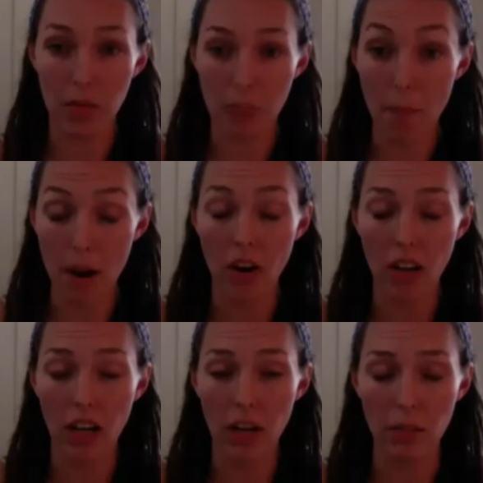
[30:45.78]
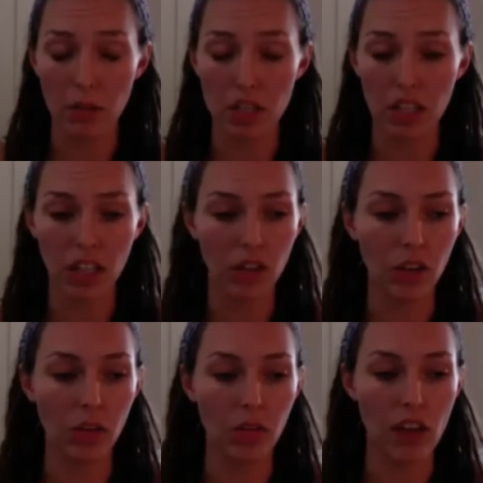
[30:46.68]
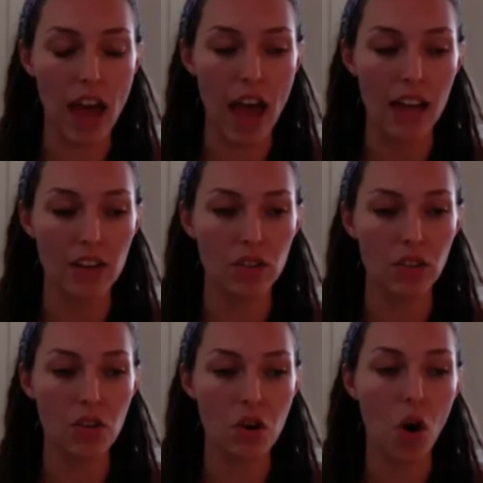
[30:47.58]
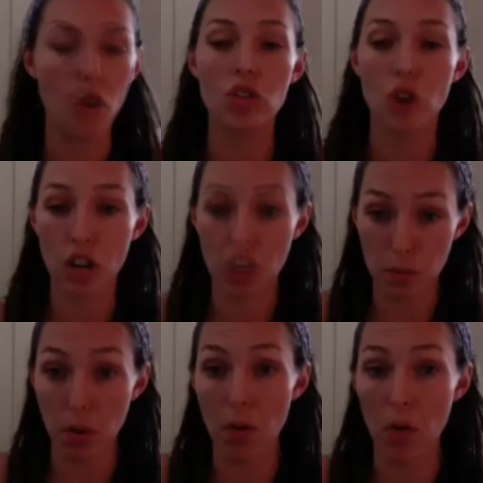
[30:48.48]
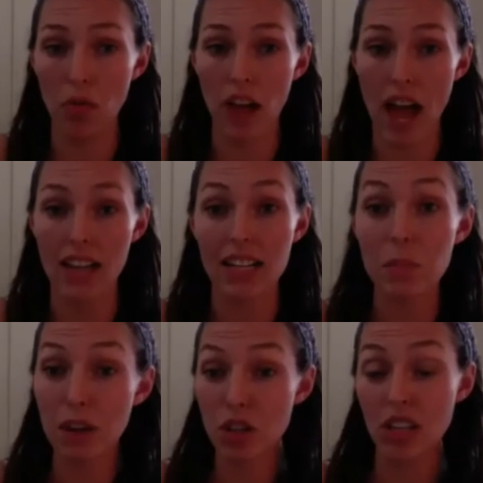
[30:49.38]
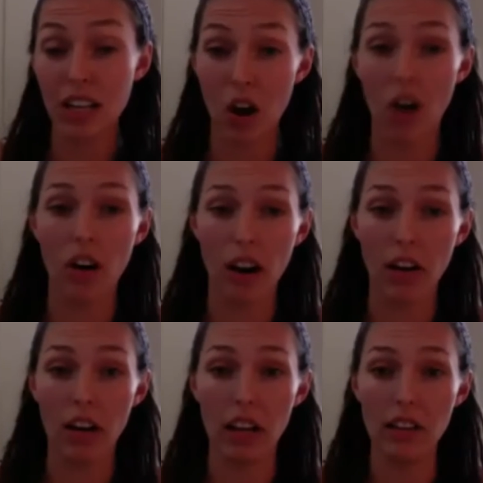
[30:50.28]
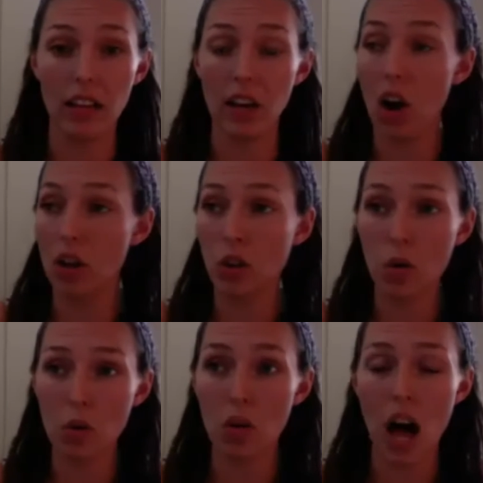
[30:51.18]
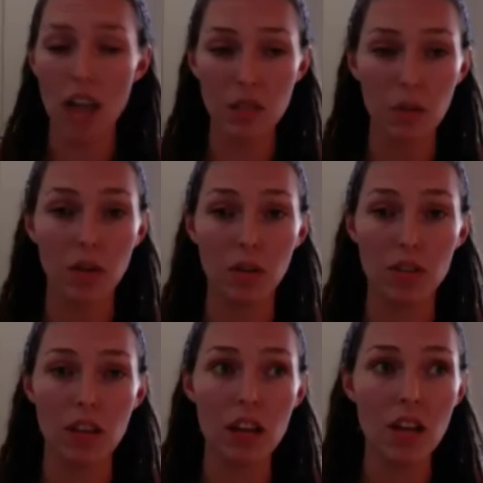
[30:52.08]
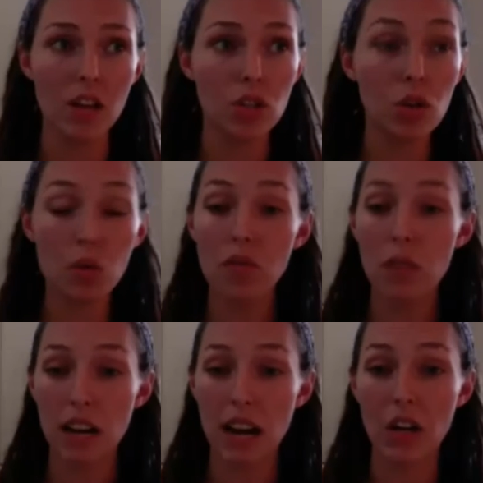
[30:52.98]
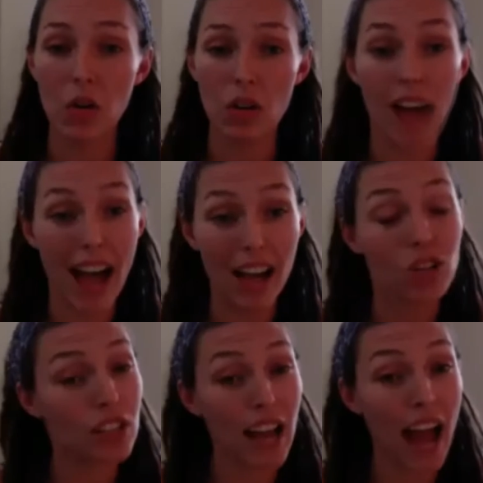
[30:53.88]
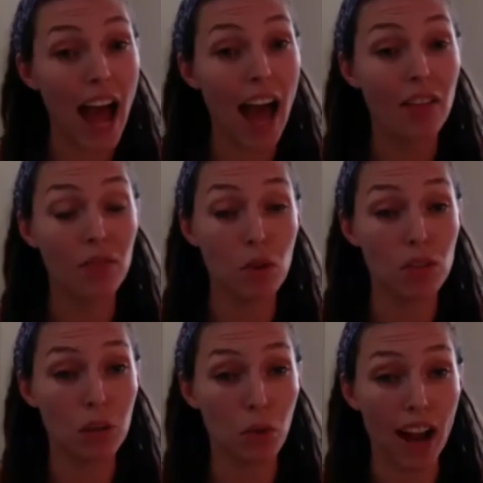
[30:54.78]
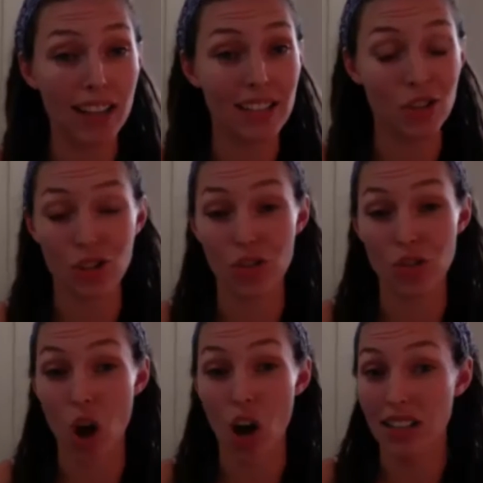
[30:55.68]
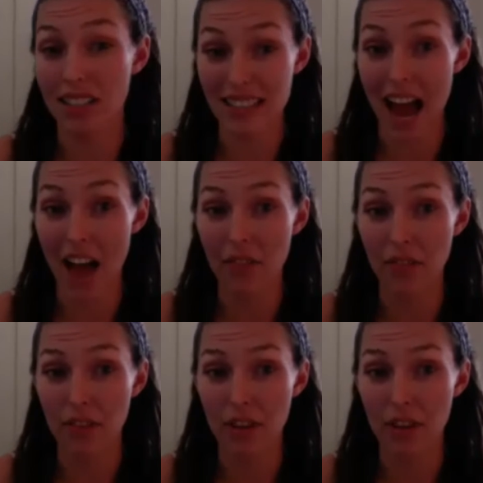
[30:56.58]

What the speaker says: America in particular that are starting to promote that, and especially in our local hospitals. 2 of them that I know of actually have music practitioners on staff.